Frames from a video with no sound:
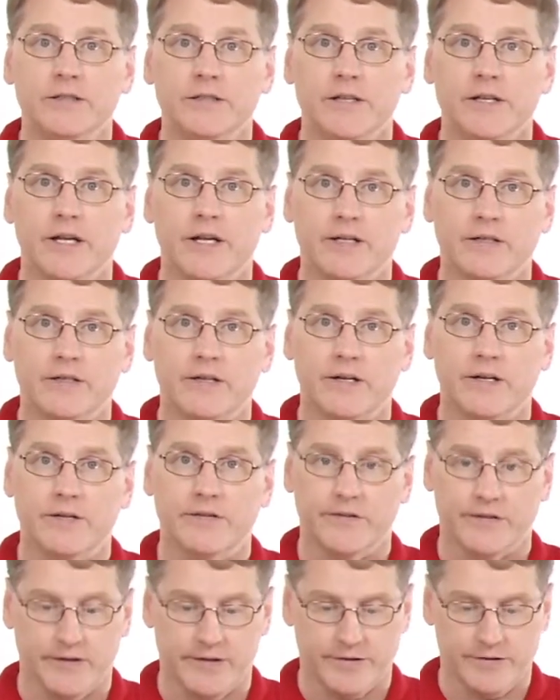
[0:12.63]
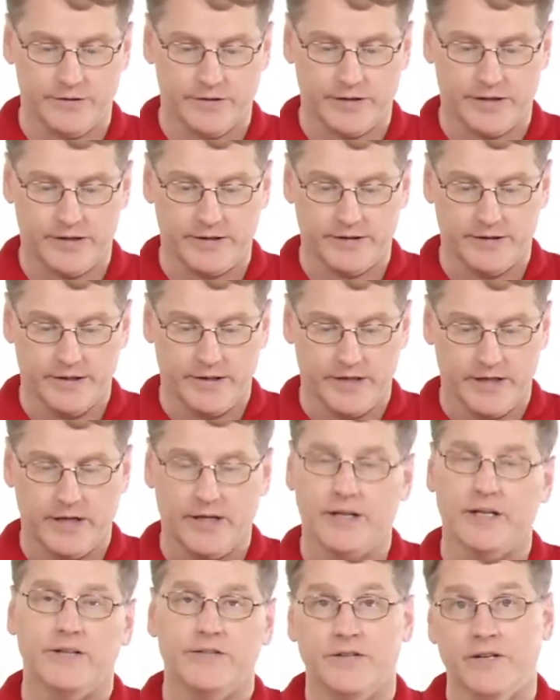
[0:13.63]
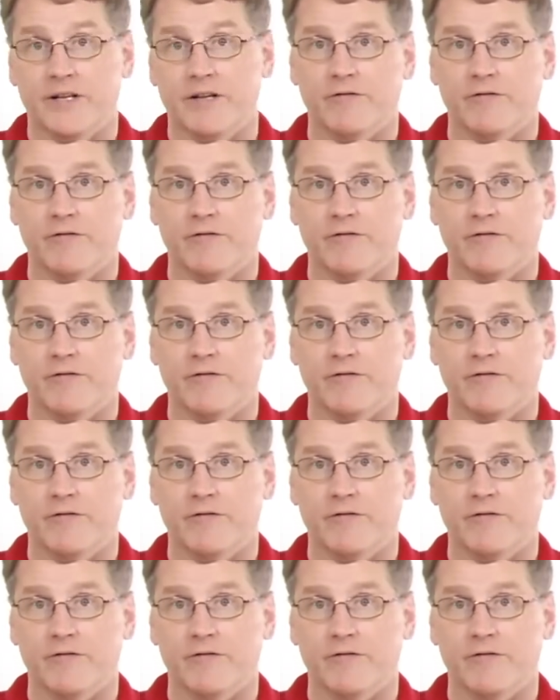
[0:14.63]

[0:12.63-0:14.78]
that sends and it's an